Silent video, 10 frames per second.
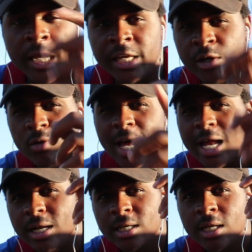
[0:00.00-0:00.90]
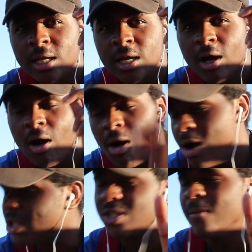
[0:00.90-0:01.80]
cue that
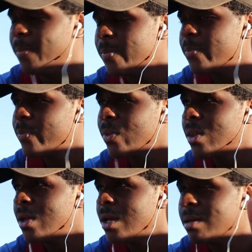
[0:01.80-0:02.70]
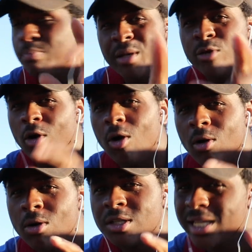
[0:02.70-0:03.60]
awesome
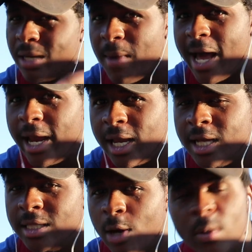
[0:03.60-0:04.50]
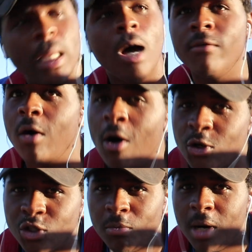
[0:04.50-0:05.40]
B-roll cinematic that we love
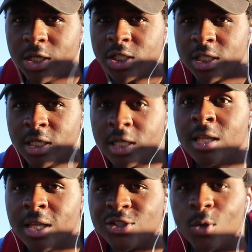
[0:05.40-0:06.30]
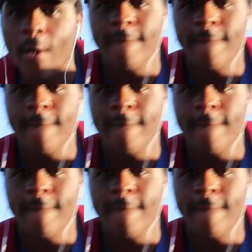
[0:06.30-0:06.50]
all so much. Let's do